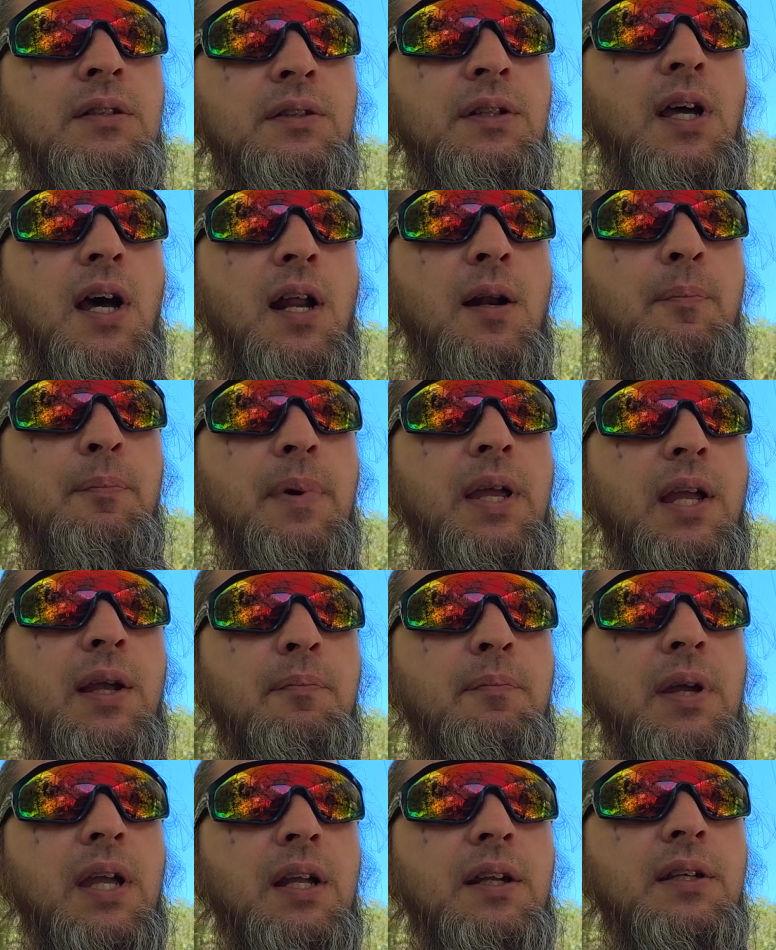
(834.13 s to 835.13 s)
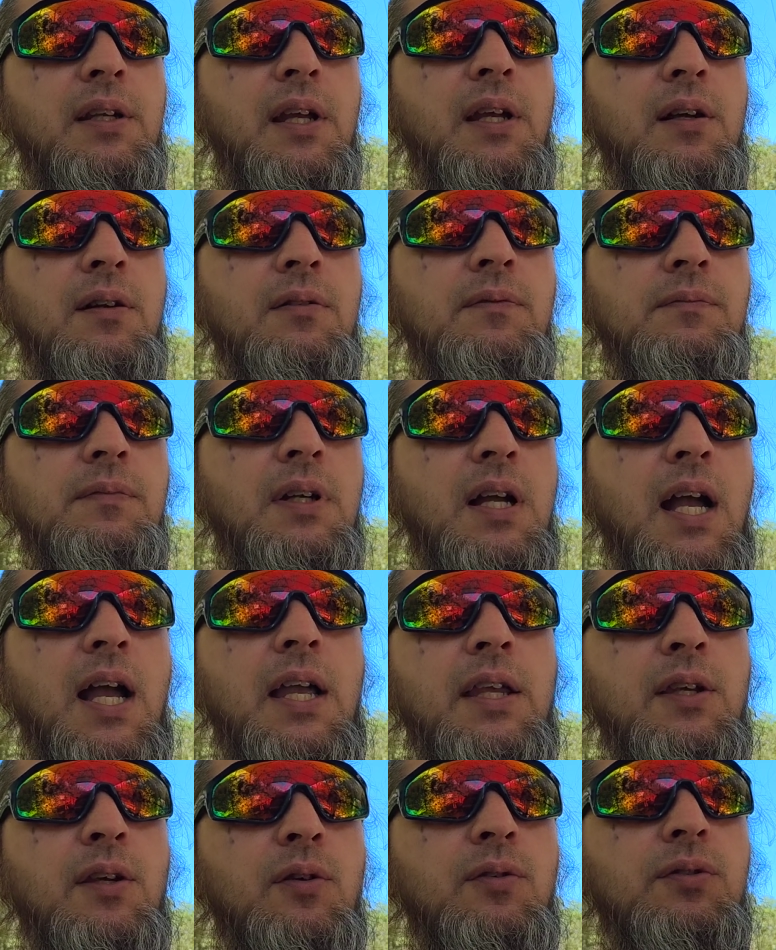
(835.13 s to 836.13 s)
Not a big deal. I
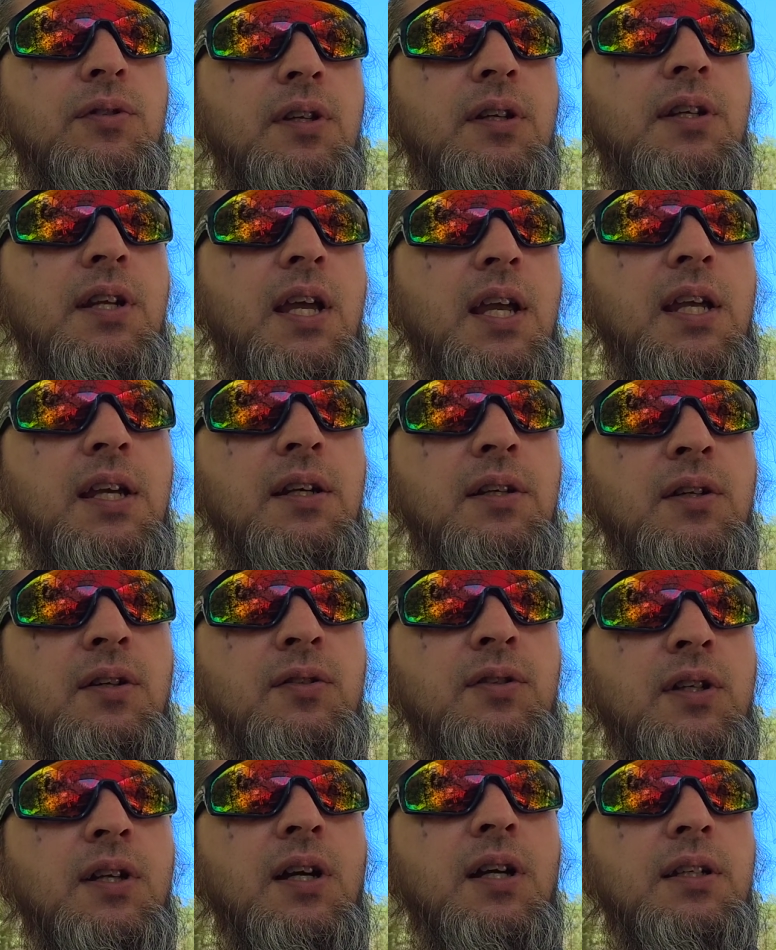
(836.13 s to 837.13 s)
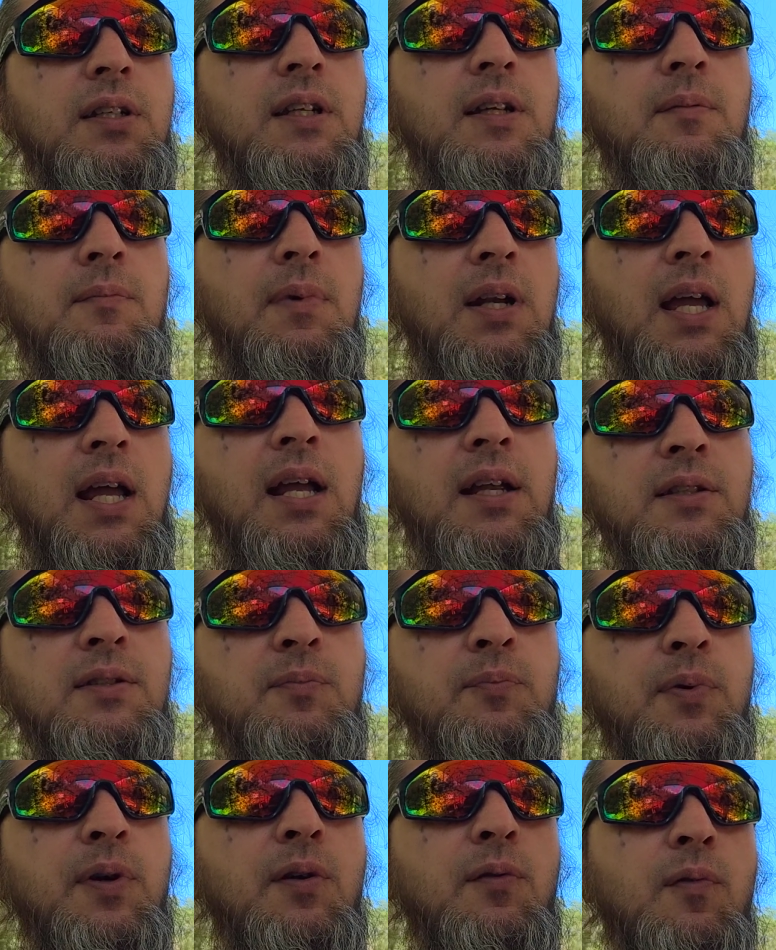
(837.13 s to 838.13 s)
used to take and just cut them lines
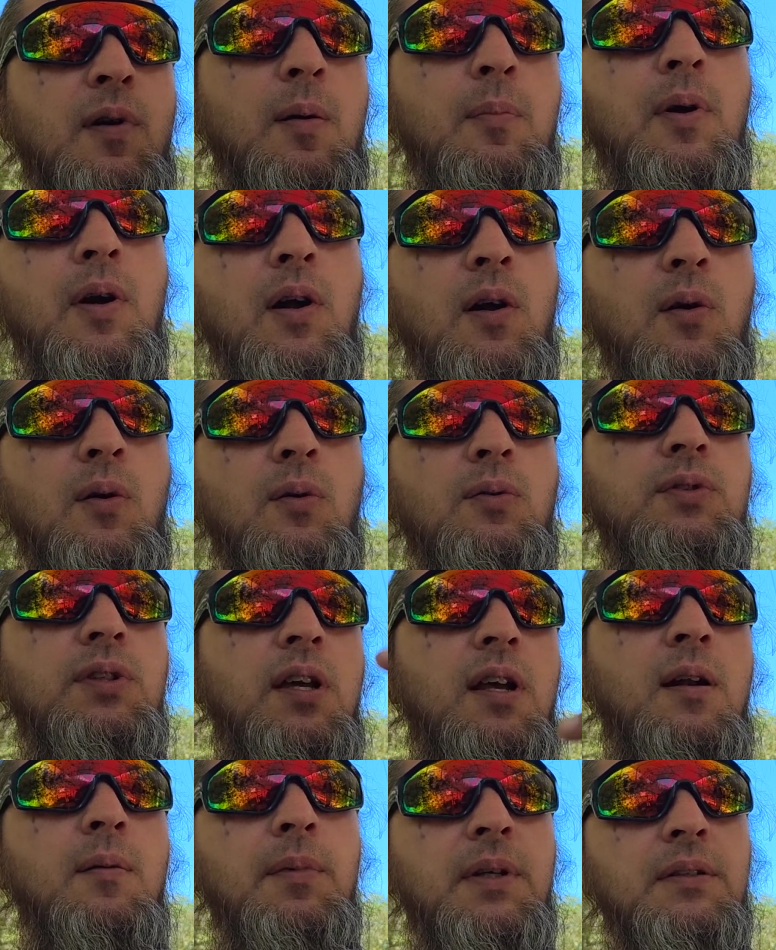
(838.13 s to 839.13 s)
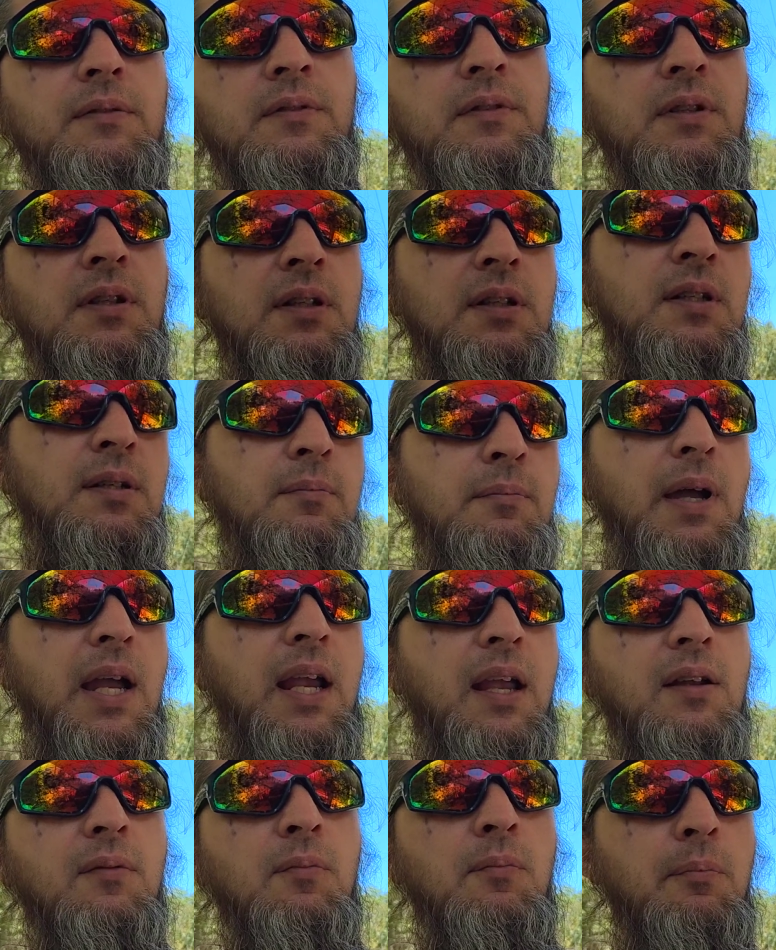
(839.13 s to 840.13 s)
and put a rubber hose on them and
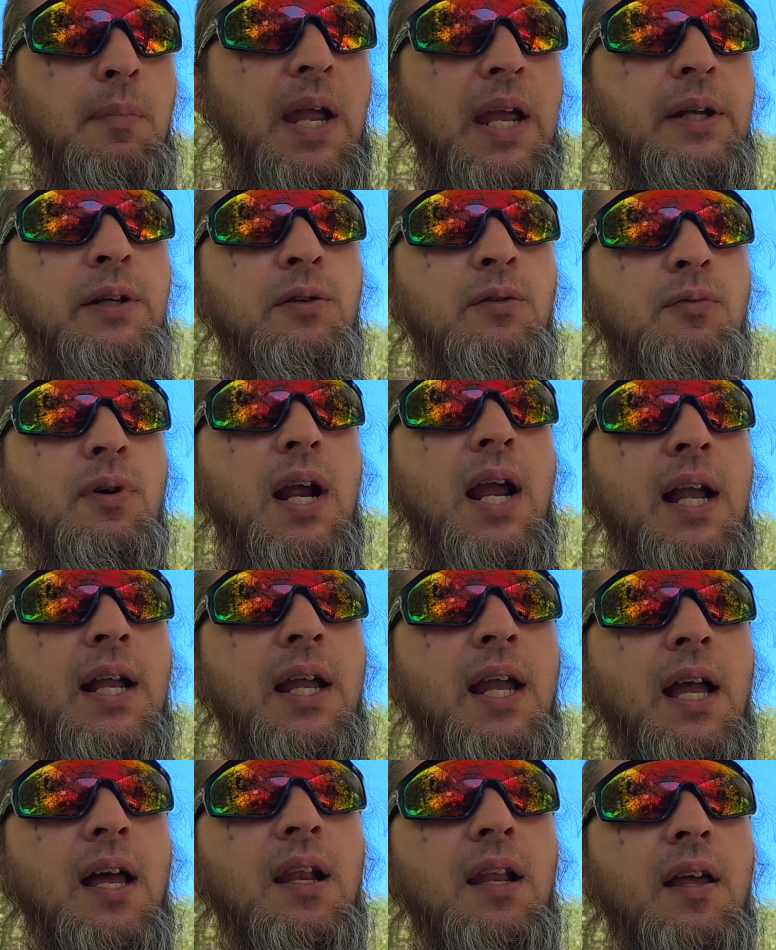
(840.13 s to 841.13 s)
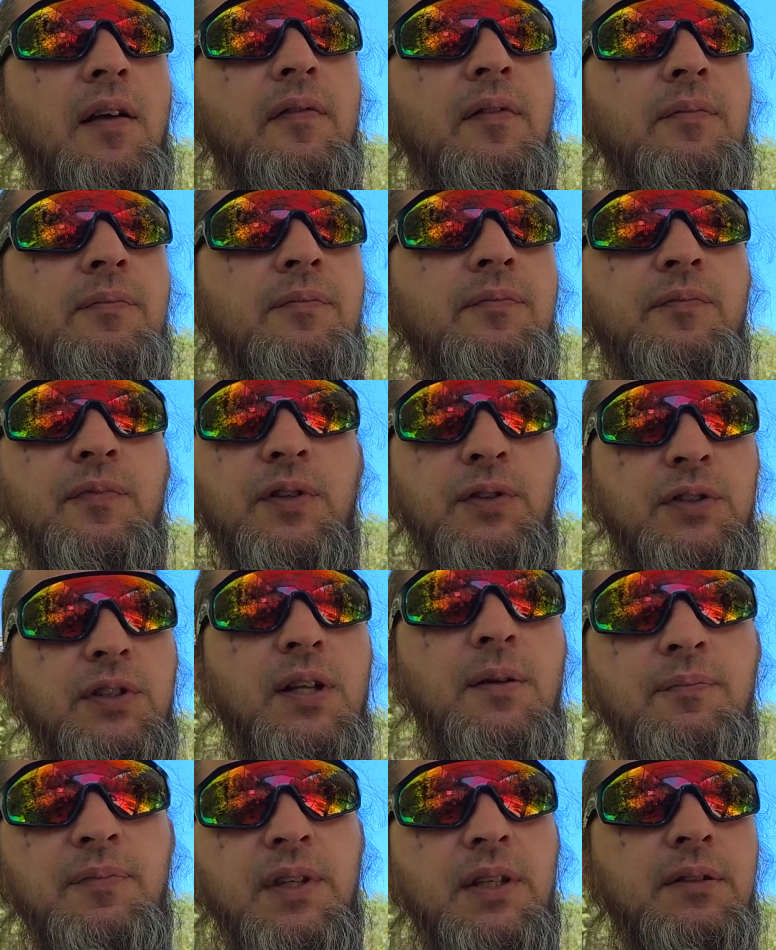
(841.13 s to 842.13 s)
make a manual rack out of them for
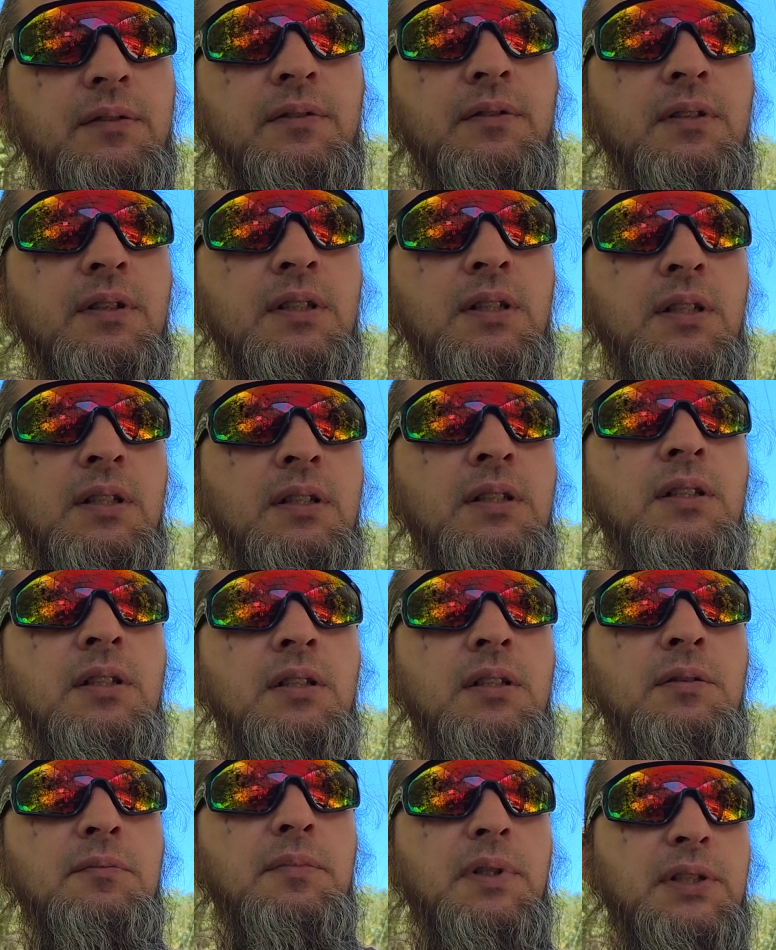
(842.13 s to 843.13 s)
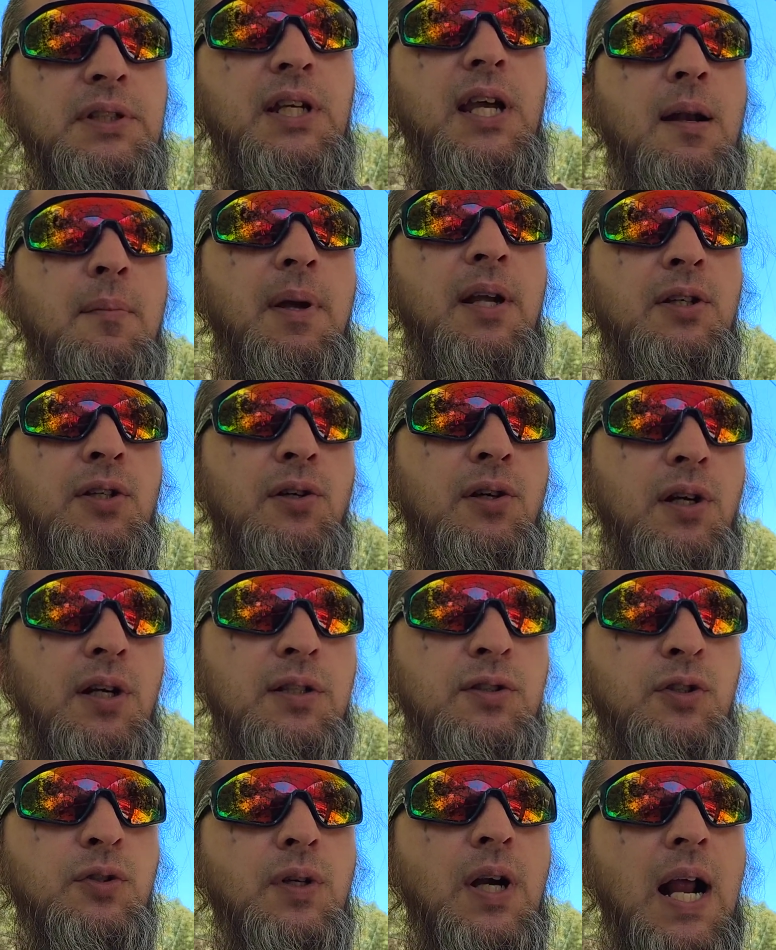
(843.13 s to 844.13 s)
something. But you got to make sure
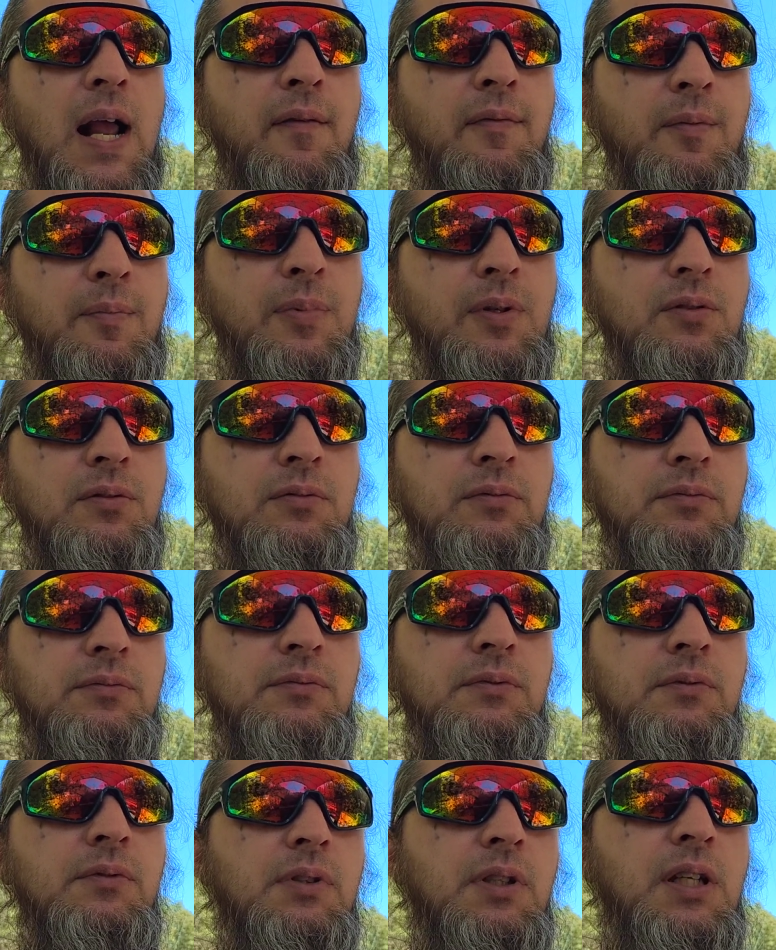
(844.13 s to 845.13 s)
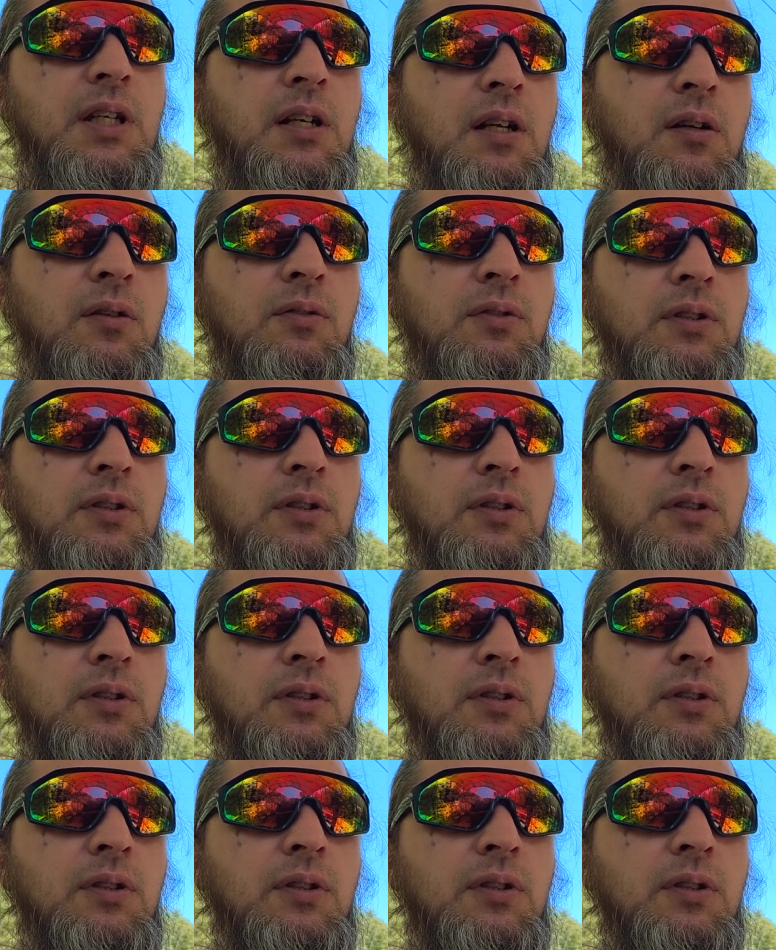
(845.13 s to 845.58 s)
it's drivable, you know,